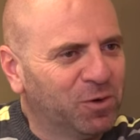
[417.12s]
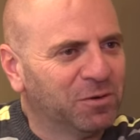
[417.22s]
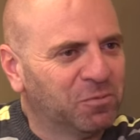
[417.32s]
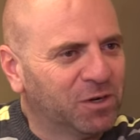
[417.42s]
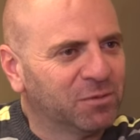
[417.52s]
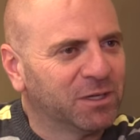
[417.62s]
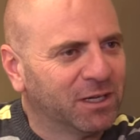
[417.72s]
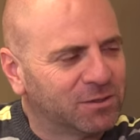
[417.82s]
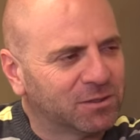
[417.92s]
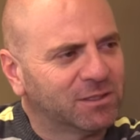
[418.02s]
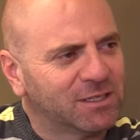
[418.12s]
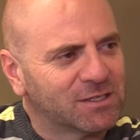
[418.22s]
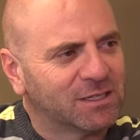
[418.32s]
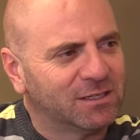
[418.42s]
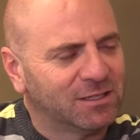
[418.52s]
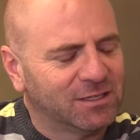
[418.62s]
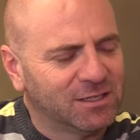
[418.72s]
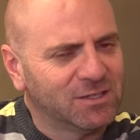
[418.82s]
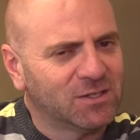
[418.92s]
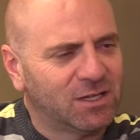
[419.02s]
more and more I began to realize that
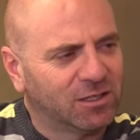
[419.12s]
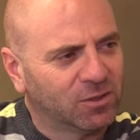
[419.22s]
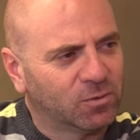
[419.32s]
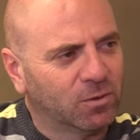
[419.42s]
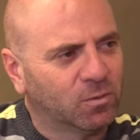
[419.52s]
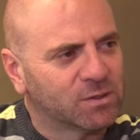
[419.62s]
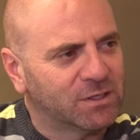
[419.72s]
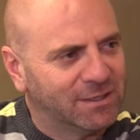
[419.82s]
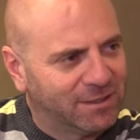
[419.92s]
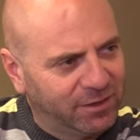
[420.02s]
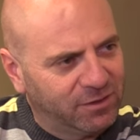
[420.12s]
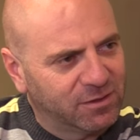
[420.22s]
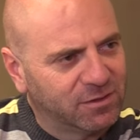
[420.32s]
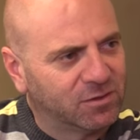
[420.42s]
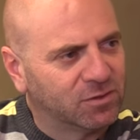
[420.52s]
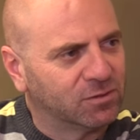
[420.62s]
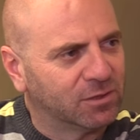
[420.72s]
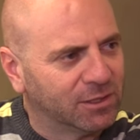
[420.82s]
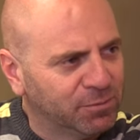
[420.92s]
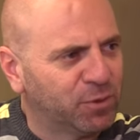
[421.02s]
his healing work was intended to
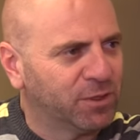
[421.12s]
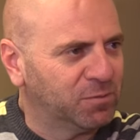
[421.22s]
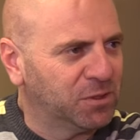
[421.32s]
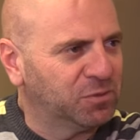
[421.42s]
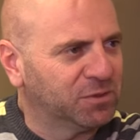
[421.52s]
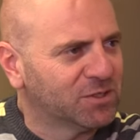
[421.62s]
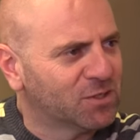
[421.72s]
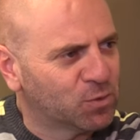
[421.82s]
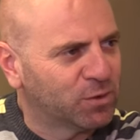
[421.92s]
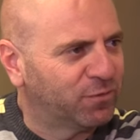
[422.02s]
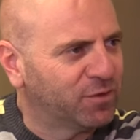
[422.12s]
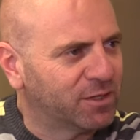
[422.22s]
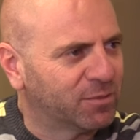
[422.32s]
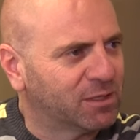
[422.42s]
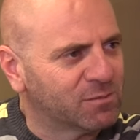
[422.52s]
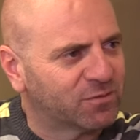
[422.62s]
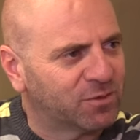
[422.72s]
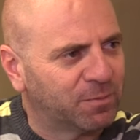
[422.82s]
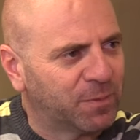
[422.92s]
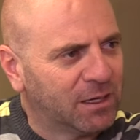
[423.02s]
liberate people. This is where freedom comes
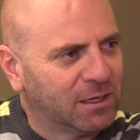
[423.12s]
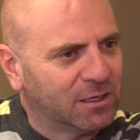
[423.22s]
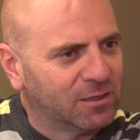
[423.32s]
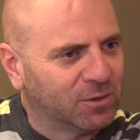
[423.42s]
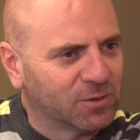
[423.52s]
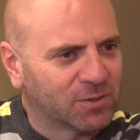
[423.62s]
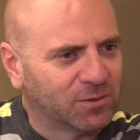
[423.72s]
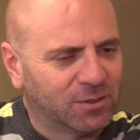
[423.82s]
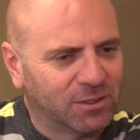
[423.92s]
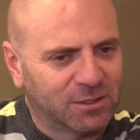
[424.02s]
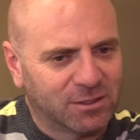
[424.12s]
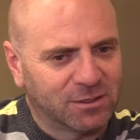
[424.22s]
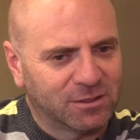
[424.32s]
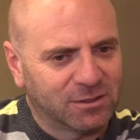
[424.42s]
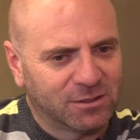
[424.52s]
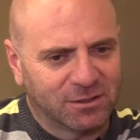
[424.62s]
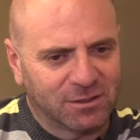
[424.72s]
from. Those who are